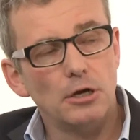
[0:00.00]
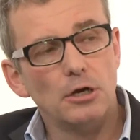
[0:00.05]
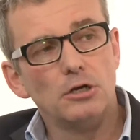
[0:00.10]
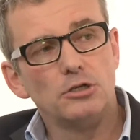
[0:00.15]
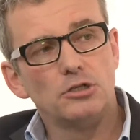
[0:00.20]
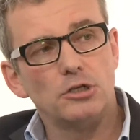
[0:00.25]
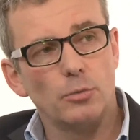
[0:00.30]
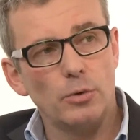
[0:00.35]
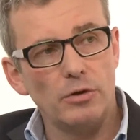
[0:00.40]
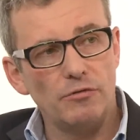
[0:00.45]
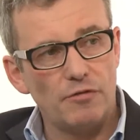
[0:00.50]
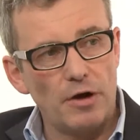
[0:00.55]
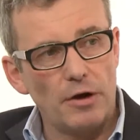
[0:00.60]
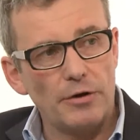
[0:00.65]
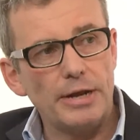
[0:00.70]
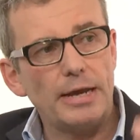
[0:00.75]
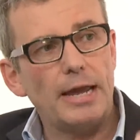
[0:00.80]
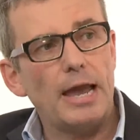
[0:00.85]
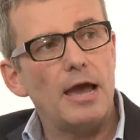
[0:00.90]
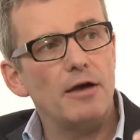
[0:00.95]
So we very
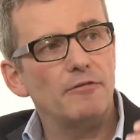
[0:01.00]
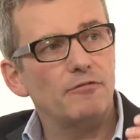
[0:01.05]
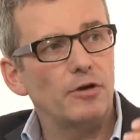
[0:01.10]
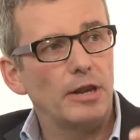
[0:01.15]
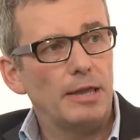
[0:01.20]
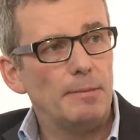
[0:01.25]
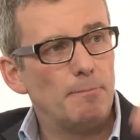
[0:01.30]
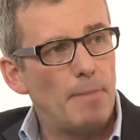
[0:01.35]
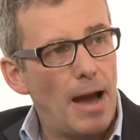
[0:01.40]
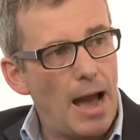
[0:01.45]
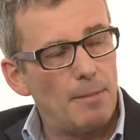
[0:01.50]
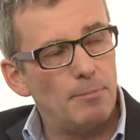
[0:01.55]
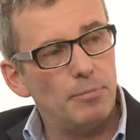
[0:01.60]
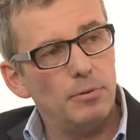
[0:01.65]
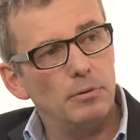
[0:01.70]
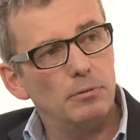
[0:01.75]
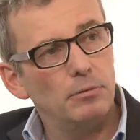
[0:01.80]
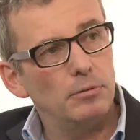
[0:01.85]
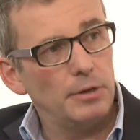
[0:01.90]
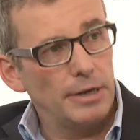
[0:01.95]
carefully map
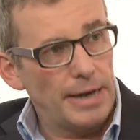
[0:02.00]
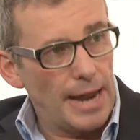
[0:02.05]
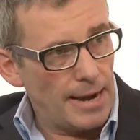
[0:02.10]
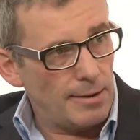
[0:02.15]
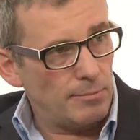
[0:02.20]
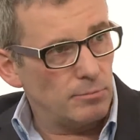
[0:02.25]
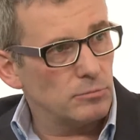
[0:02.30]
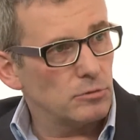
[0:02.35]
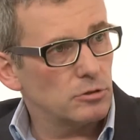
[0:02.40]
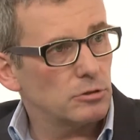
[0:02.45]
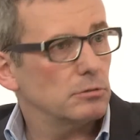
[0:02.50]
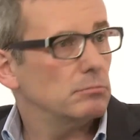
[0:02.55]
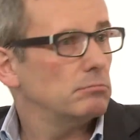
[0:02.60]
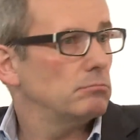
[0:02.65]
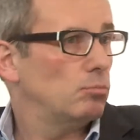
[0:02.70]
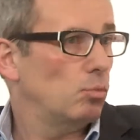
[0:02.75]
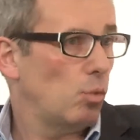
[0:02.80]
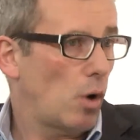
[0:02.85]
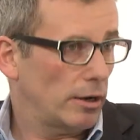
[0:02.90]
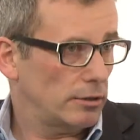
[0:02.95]
names
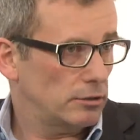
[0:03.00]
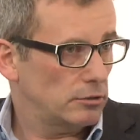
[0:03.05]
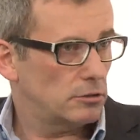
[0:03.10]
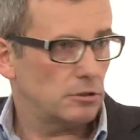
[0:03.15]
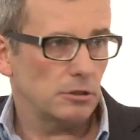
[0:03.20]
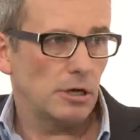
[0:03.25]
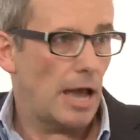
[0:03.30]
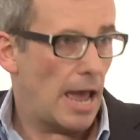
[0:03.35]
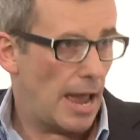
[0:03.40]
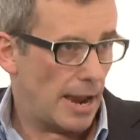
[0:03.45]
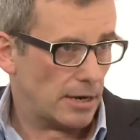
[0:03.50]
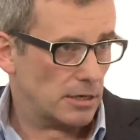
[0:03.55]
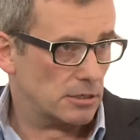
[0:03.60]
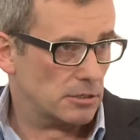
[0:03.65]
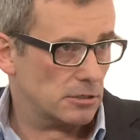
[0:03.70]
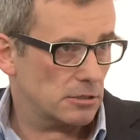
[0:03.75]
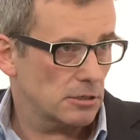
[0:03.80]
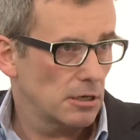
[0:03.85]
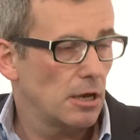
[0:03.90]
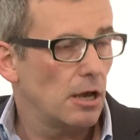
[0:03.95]
1 to
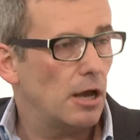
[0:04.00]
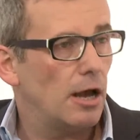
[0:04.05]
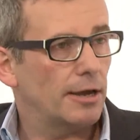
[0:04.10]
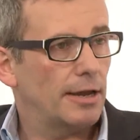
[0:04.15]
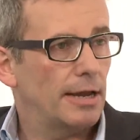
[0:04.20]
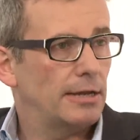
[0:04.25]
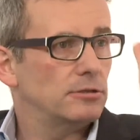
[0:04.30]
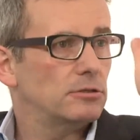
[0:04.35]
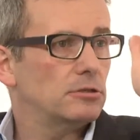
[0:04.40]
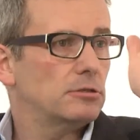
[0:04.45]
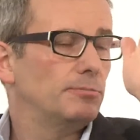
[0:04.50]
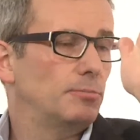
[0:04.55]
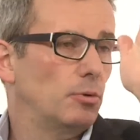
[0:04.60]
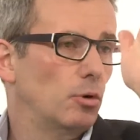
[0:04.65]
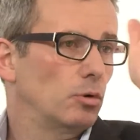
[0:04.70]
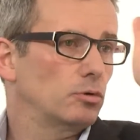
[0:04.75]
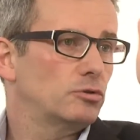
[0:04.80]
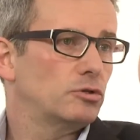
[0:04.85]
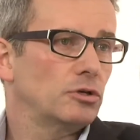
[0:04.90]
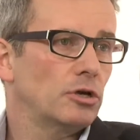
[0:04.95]
X against
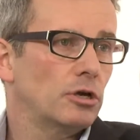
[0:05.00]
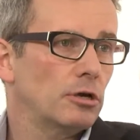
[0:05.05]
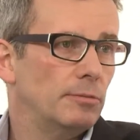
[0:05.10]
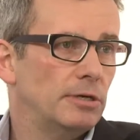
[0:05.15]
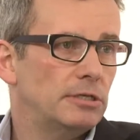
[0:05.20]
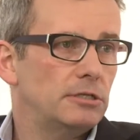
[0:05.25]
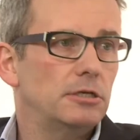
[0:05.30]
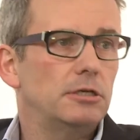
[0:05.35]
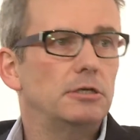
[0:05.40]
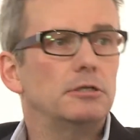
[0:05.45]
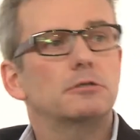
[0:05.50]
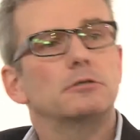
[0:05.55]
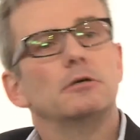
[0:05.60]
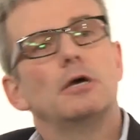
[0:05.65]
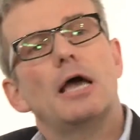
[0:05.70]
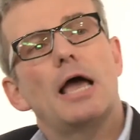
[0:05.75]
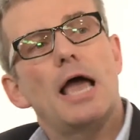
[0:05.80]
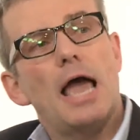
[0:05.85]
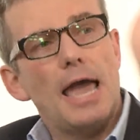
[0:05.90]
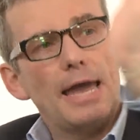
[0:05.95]
boards and committees
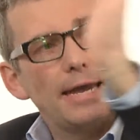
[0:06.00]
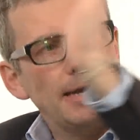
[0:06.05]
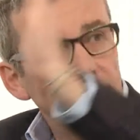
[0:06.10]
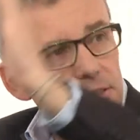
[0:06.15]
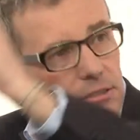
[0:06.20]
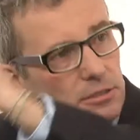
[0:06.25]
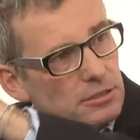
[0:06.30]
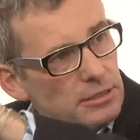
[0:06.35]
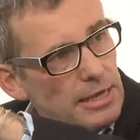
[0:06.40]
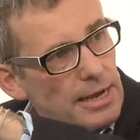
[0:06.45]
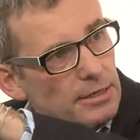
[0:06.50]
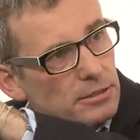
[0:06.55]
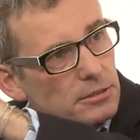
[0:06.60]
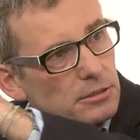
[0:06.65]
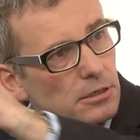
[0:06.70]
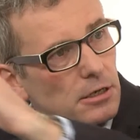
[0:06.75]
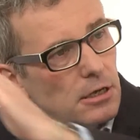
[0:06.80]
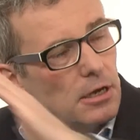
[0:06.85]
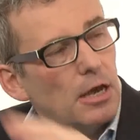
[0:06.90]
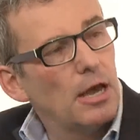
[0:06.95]
A to Z
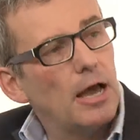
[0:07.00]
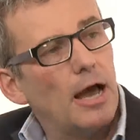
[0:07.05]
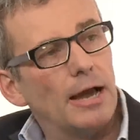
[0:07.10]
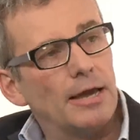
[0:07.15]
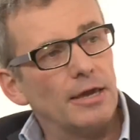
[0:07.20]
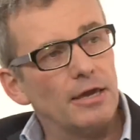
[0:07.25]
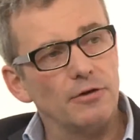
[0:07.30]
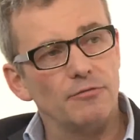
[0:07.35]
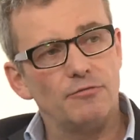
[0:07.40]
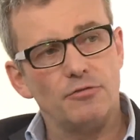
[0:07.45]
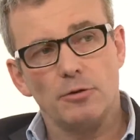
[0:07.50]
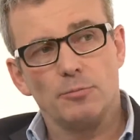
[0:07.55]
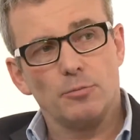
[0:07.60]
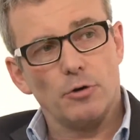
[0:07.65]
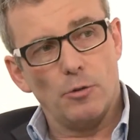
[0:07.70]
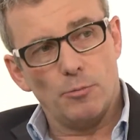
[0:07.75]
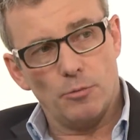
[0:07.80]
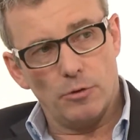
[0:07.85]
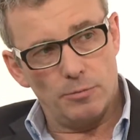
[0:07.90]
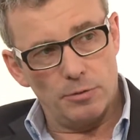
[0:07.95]
and give the
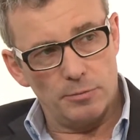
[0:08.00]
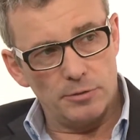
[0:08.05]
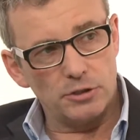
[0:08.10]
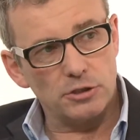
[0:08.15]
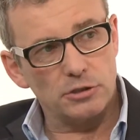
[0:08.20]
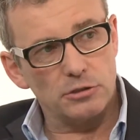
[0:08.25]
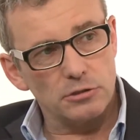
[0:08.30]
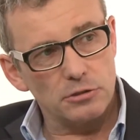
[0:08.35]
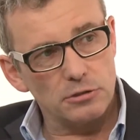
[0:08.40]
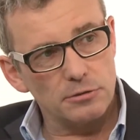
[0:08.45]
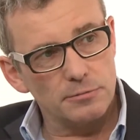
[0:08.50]
appropriate permissions.